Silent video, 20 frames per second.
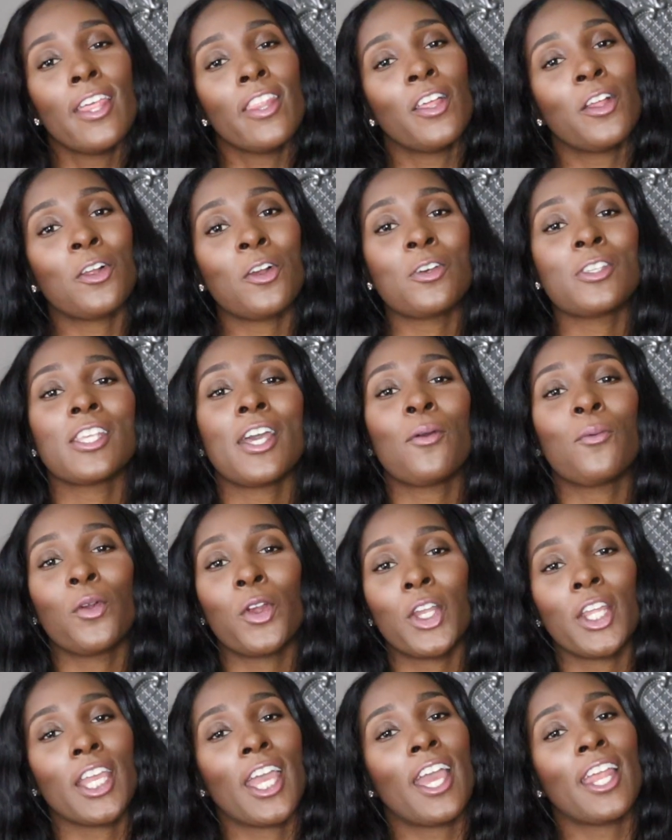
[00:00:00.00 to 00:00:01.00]
There goes that
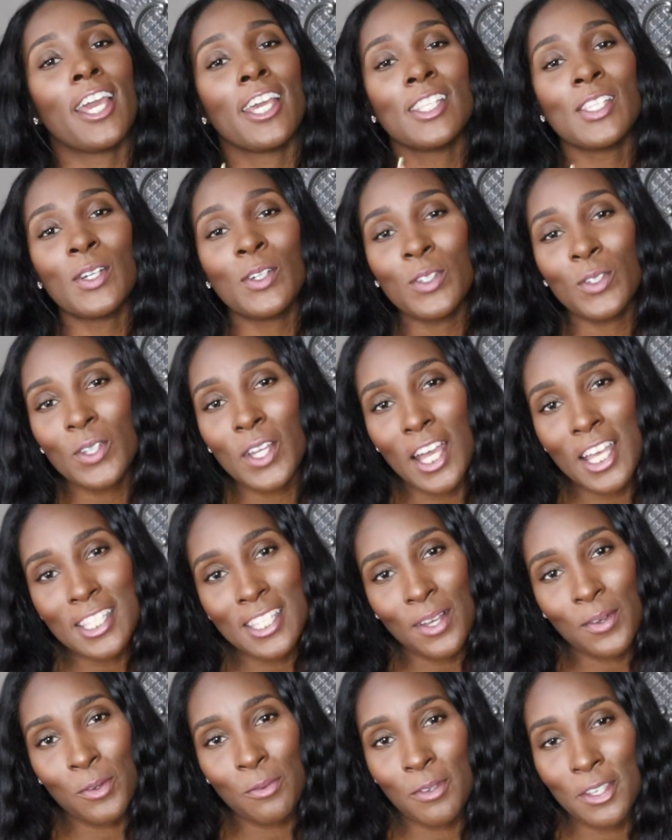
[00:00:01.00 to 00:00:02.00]
word again. I told you
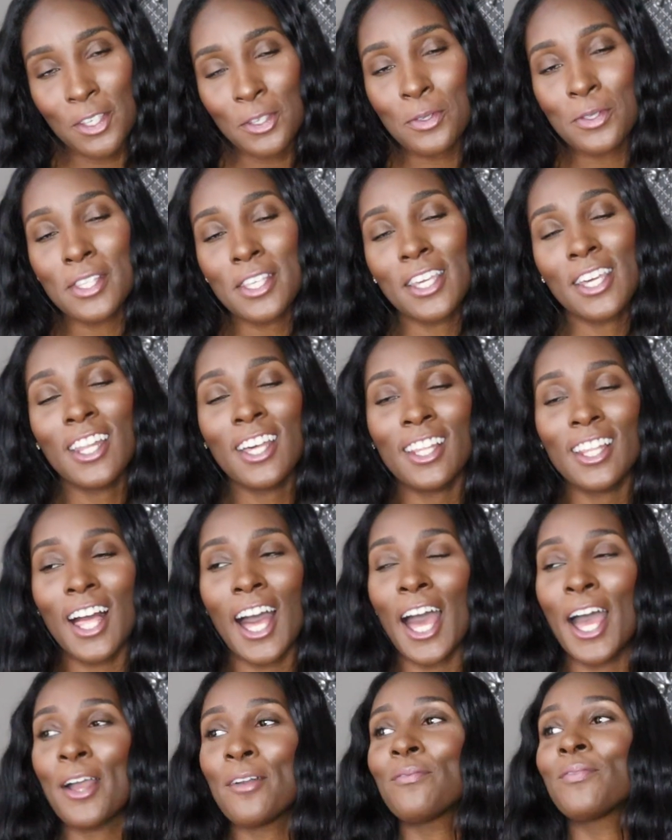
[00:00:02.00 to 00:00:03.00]
guys I would be using it a
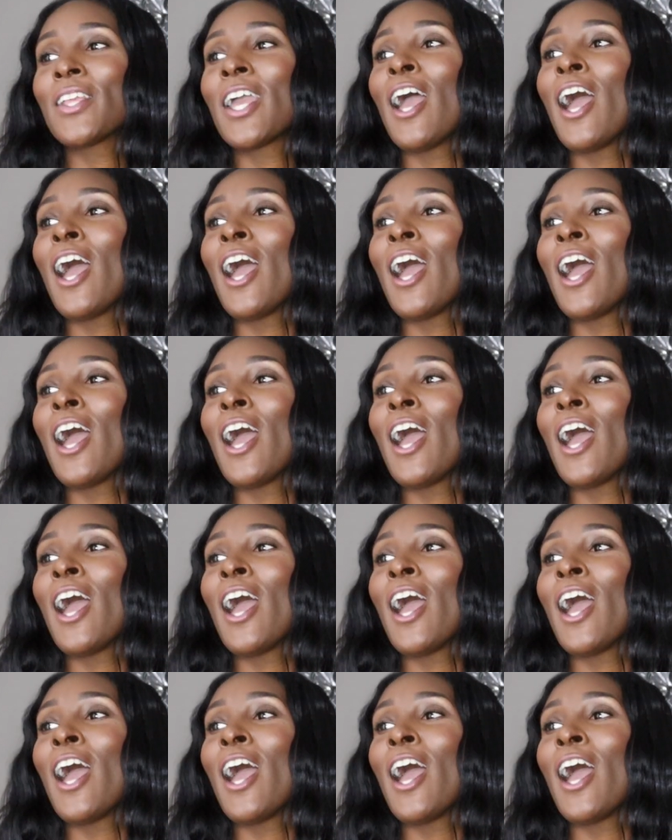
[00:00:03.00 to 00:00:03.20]
lot.